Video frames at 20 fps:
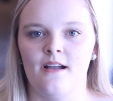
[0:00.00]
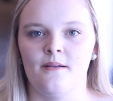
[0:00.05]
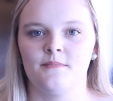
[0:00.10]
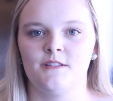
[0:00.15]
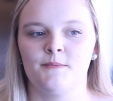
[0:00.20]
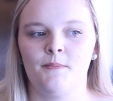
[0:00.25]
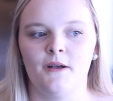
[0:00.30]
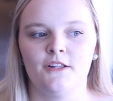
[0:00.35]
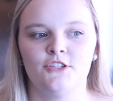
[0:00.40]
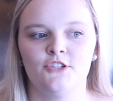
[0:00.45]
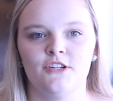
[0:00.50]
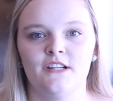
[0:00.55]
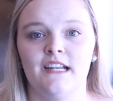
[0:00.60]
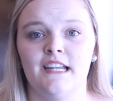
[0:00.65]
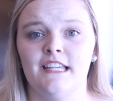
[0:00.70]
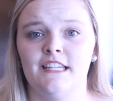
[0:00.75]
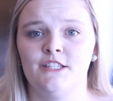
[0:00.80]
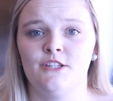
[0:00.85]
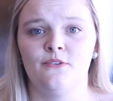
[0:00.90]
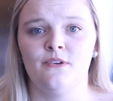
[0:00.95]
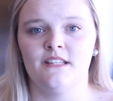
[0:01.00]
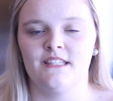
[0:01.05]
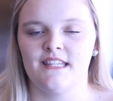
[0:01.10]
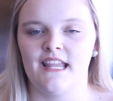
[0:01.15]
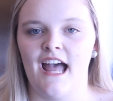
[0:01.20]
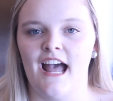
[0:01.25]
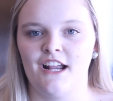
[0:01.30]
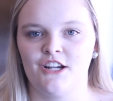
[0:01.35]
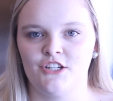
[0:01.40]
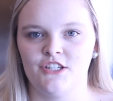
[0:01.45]
sponsored any students
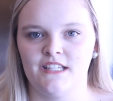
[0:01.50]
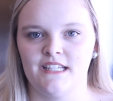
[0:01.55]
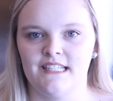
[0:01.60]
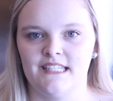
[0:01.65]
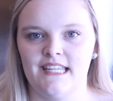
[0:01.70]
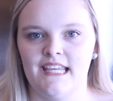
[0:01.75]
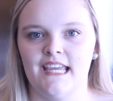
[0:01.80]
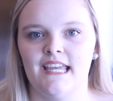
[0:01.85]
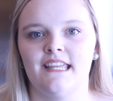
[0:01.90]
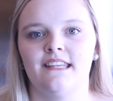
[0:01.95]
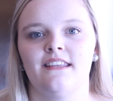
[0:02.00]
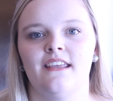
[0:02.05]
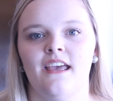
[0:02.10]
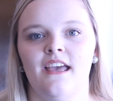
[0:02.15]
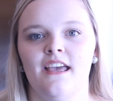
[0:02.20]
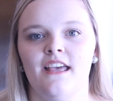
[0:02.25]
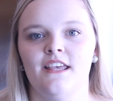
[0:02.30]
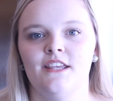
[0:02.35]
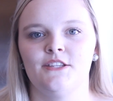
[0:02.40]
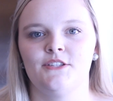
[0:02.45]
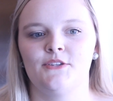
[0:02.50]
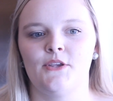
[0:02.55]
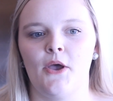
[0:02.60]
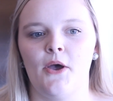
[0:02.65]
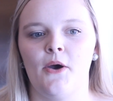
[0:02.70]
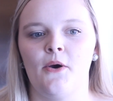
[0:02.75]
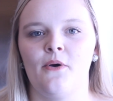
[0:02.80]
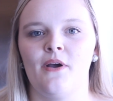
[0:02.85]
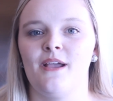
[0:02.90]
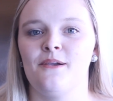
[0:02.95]
to actually attend. So
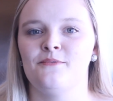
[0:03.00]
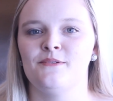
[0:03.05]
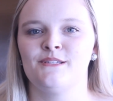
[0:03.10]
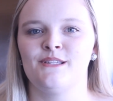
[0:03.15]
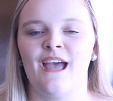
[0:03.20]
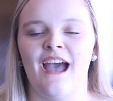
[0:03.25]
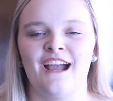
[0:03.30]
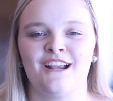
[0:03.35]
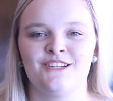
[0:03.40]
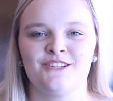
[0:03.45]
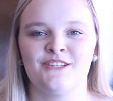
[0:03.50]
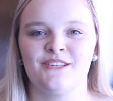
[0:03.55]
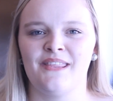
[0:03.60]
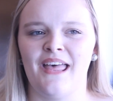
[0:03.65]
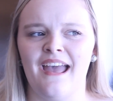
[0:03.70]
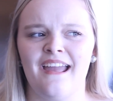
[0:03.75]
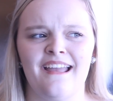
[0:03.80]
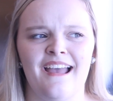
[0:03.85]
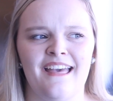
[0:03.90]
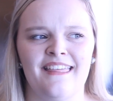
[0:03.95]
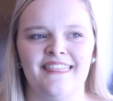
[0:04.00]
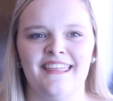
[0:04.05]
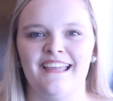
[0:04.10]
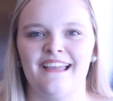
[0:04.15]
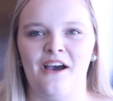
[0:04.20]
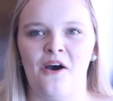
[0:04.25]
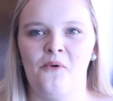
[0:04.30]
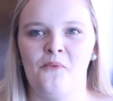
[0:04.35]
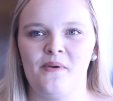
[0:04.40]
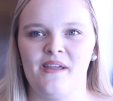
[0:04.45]
it was actually like I
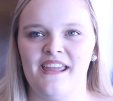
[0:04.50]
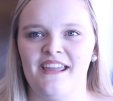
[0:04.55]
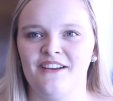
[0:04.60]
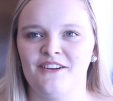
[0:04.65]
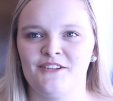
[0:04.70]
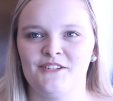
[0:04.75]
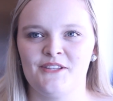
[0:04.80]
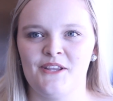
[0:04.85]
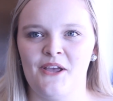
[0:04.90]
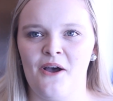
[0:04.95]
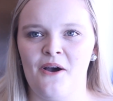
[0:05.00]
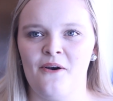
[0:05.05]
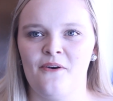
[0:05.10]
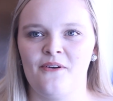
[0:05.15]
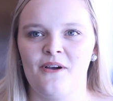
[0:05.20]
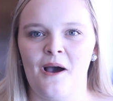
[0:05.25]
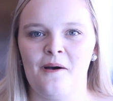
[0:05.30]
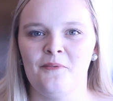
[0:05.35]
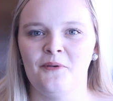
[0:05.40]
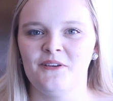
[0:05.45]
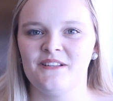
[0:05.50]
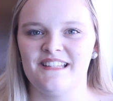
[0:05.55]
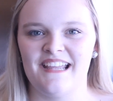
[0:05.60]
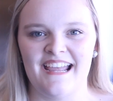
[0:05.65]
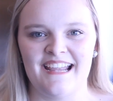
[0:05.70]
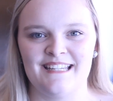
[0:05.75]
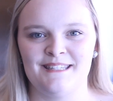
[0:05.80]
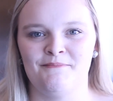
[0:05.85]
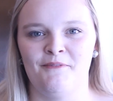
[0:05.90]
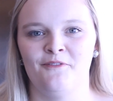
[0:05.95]
think a week or so, a couple of
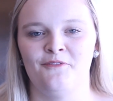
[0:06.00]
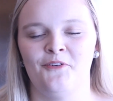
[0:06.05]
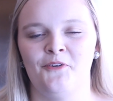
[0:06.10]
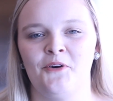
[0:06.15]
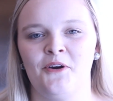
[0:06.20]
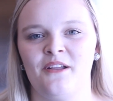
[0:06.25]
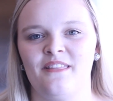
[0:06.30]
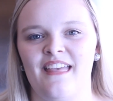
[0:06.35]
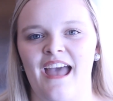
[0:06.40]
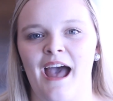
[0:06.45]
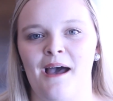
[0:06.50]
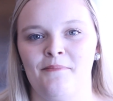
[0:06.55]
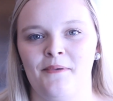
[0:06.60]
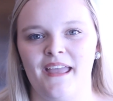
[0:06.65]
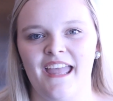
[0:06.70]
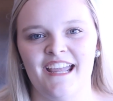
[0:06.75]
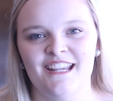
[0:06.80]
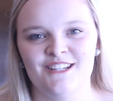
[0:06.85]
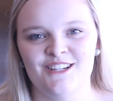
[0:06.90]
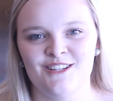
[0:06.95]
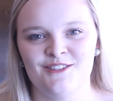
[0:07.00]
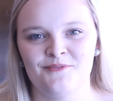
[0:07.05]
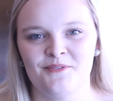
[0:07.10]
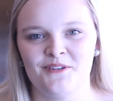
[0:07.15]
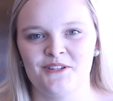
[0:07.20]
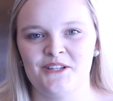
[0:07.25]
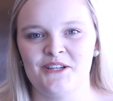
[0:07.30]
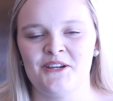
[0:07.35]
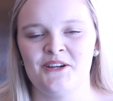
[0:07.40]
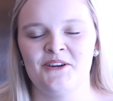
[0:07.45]
days before the applications
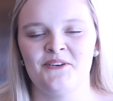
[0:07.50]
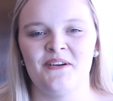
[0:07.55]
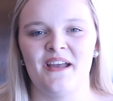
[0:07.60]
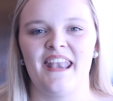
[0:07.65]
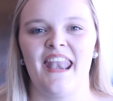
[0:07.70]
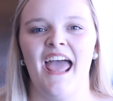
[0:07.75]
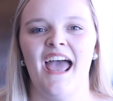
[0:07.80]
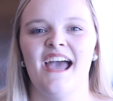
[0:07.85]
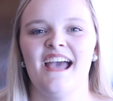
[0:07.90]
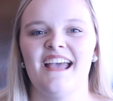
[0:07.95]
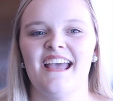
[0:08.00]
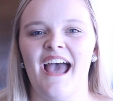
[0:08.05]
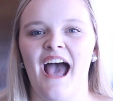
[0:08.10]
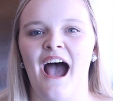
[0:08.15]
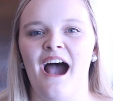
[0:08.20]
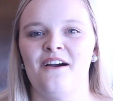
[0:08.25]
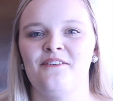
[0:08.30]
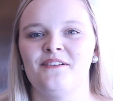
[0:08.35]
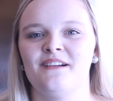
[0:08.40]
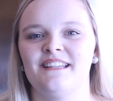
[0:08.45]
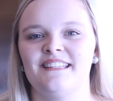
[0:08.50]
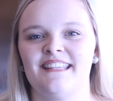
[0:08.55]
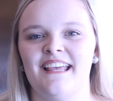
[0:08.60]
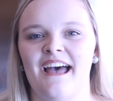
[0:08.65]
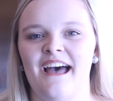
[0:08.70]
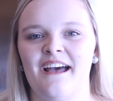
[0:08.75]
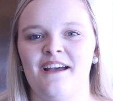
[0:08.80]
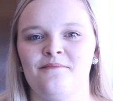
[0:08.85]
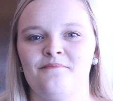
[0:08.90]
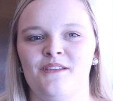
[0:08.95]
were due, and I was
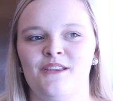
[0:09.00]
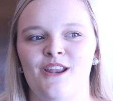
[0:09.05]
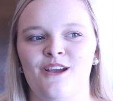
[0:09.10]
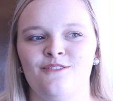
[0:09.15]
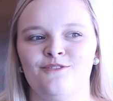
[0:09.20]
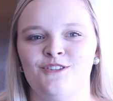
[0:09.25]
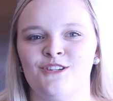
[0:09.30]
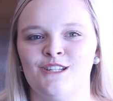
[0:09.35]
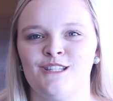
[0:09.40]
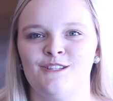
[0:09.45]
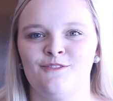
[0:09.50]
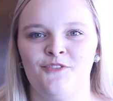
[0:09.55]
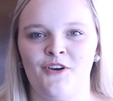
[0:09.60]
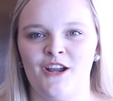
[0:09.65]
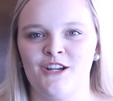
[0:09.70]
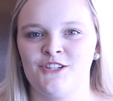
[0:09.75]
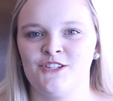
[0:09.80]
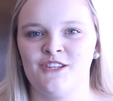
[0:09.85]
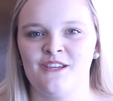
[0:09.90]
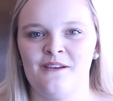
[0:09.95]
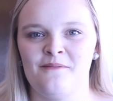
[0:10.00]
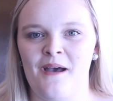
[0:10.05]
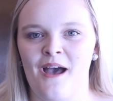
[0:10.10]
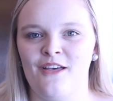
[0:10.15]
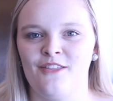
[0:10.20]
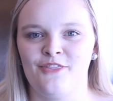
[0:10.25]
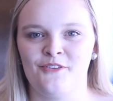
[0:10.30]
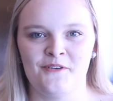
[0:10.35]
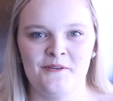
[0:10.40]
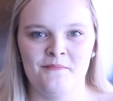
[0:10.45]
just freshly
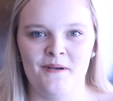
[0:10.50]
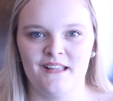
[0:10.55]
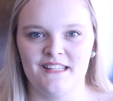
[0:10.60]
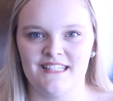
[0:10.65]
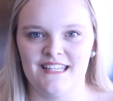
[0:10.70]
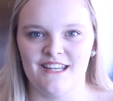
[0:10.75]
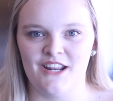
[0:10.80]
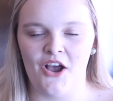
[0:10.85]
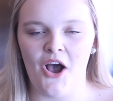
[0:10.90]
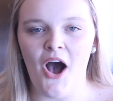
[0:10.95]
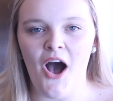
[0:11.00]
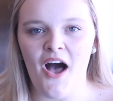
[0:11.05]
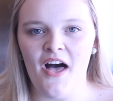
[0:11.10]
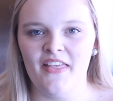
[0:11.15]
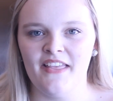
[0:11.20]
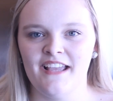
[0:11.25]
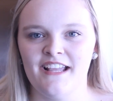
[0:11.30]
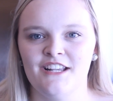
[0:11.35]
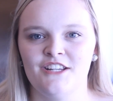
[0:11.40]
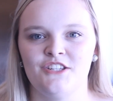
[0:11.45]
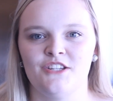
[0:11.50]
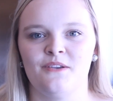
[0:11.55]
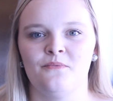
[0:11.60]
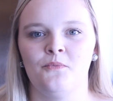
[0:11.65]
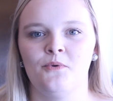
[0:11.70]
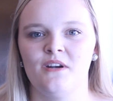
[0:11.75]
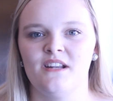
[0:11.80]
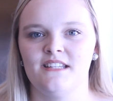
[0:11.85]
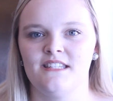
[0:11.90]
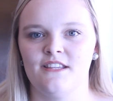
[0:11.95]
about 3 months into college
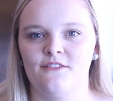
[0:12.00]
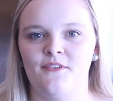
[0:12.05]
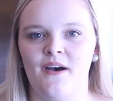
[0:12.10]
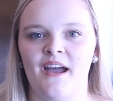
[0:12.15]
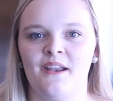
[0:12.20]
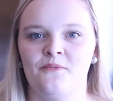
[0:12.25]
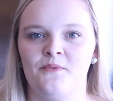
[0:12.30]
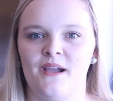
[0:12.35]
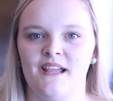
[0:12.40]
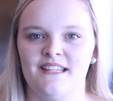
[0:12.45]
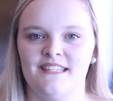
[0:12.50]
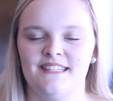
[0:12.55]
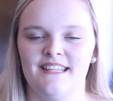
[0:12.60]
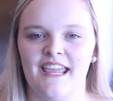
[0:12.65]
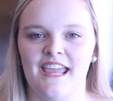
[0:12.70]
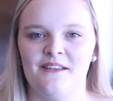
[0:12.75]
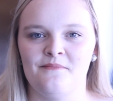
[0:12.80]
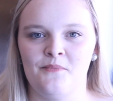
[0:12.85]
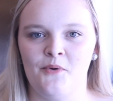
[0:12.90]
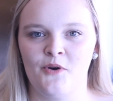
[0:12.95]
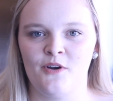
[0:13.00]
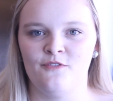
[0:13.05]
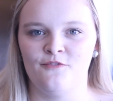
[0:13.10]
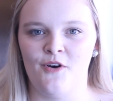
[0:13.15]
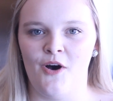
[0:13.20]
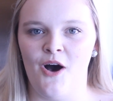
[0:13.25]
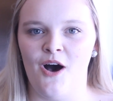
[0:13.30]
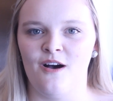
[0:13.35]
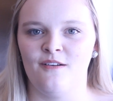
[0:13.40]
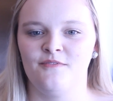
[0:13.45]
and wanted to find ways to get more
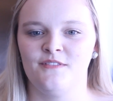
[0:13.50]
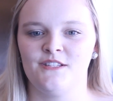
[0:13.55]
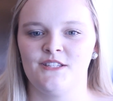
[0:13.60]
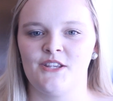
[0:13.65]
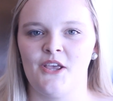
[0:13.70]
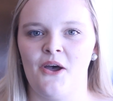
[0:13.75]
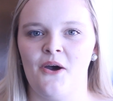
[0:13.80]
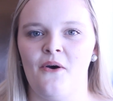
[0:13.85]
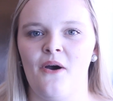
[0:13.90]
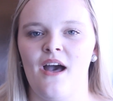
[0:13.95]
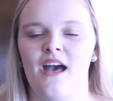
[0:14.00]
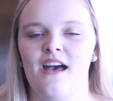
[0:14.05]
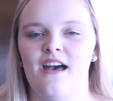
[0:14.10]
involved. So